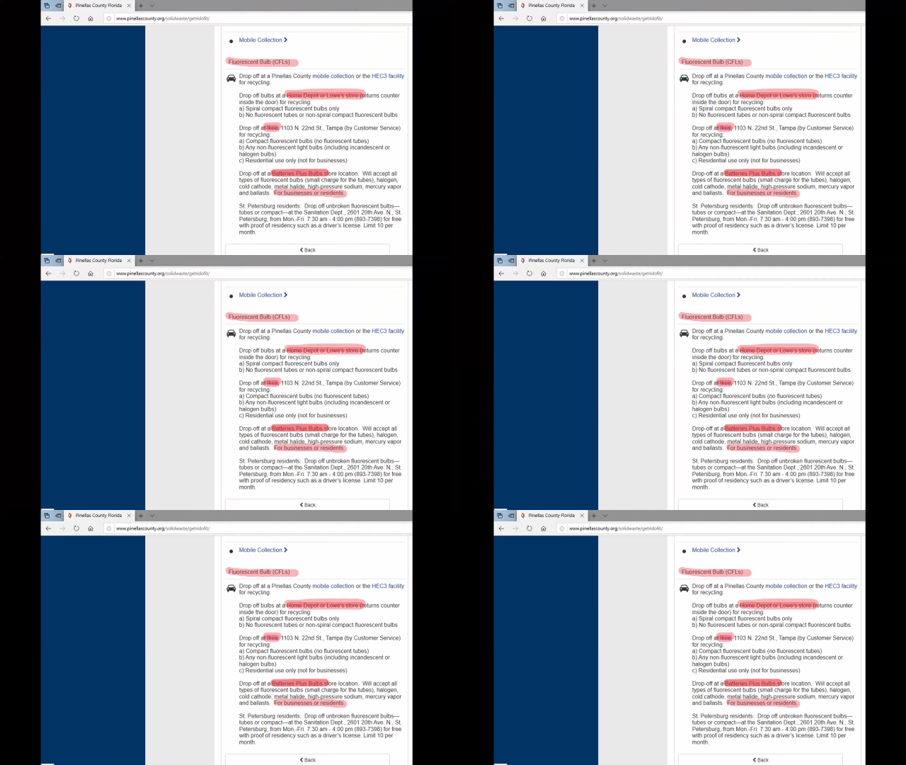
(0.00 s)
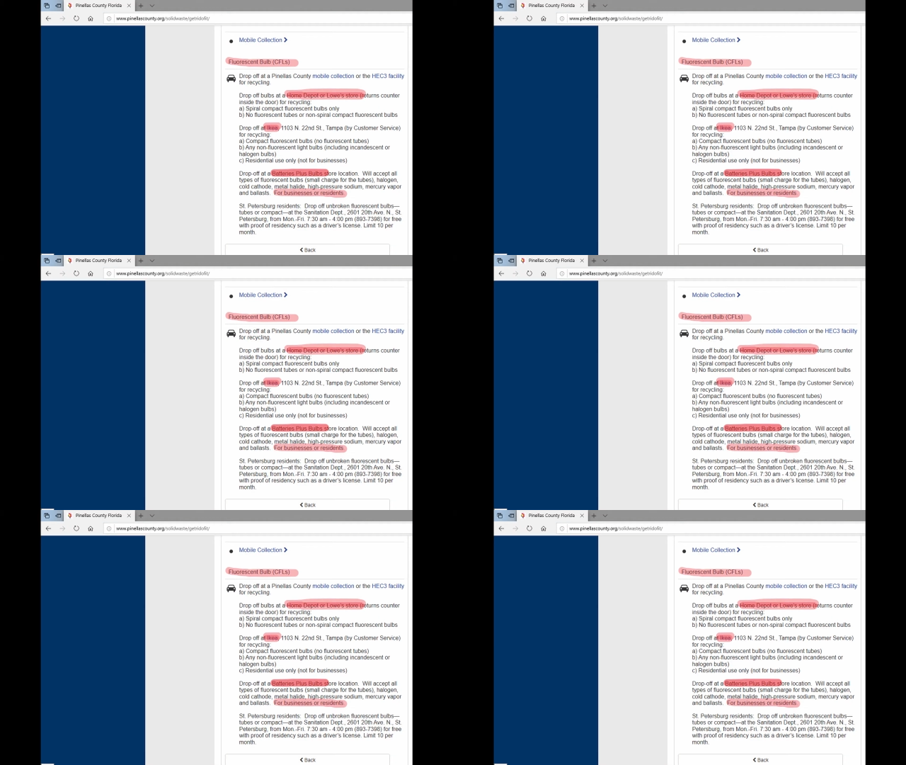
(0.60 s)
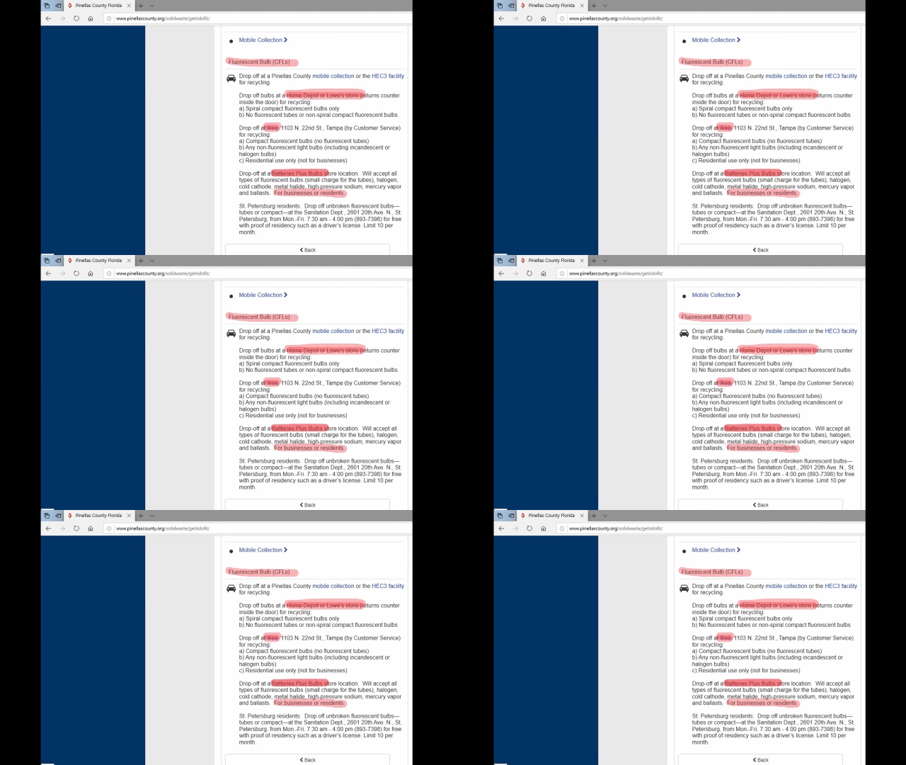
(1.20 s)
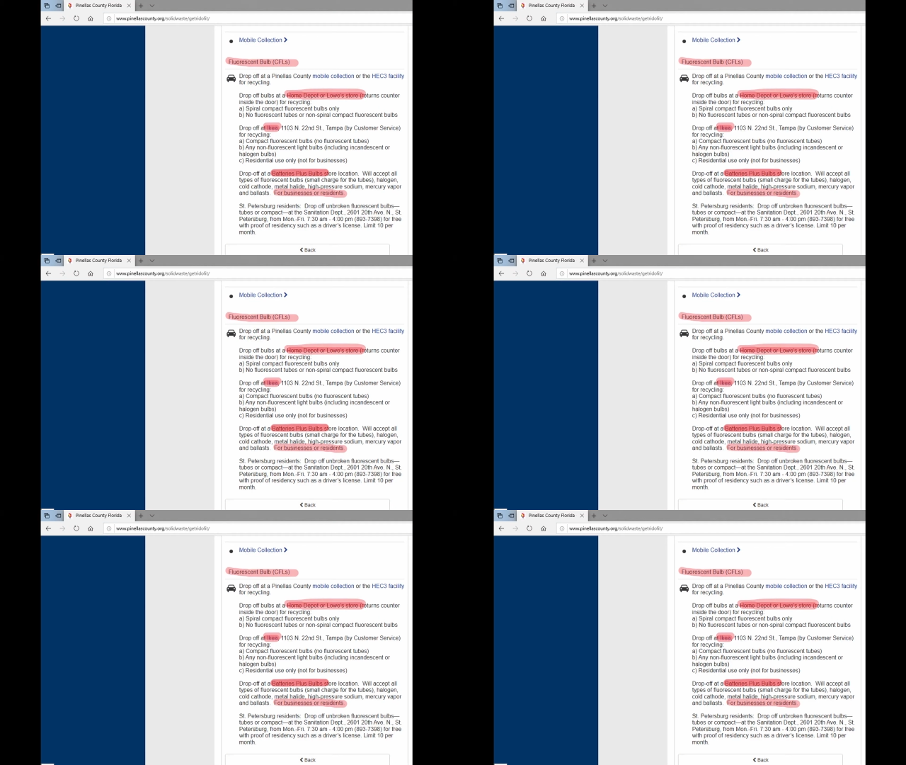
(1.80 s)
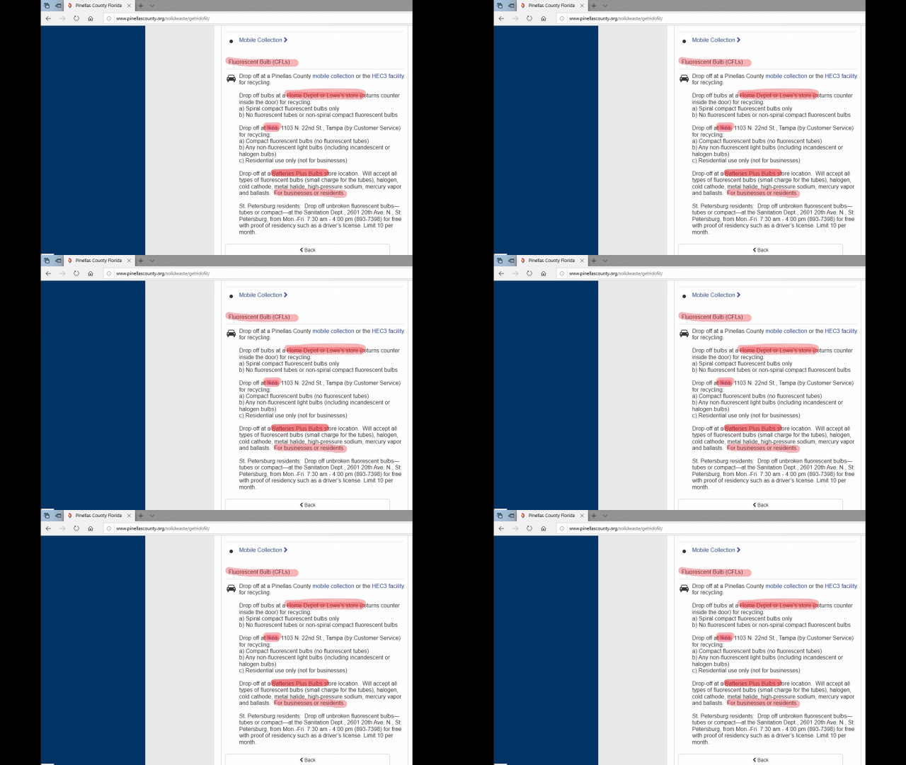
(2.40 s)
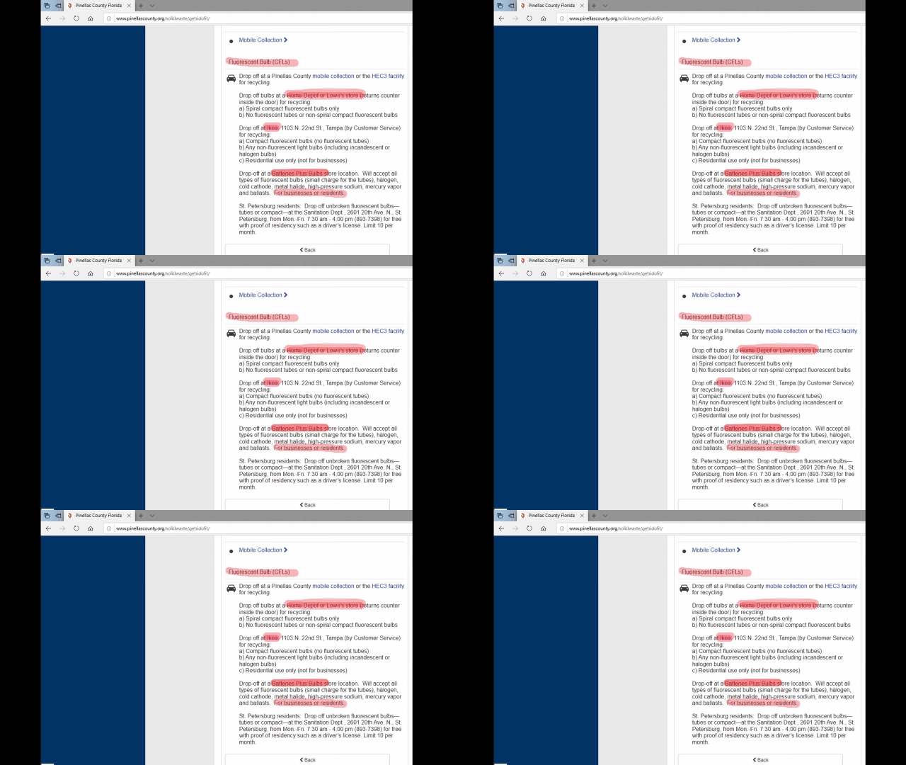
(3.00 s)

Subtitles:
[unreadable: no face in view]